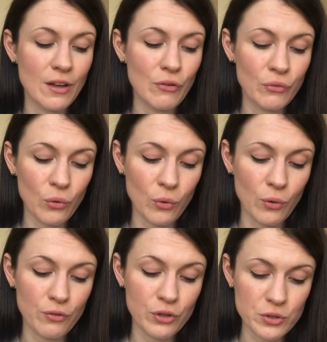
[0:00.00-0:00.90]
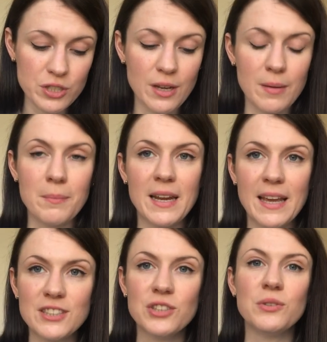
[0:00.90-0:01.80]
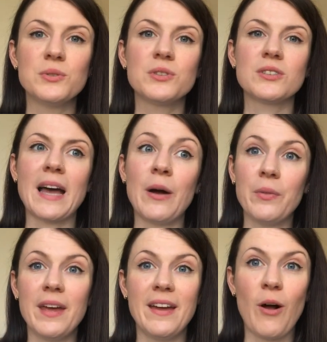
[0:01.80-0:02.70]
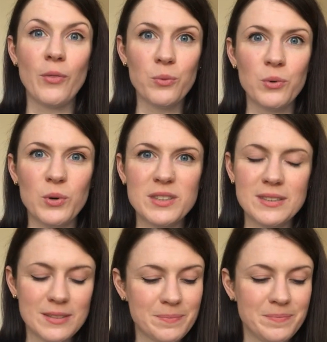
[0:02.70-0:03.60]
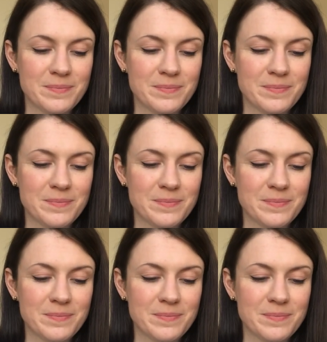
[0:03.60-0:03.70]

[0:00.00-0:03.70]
for future medication use out there on the wards.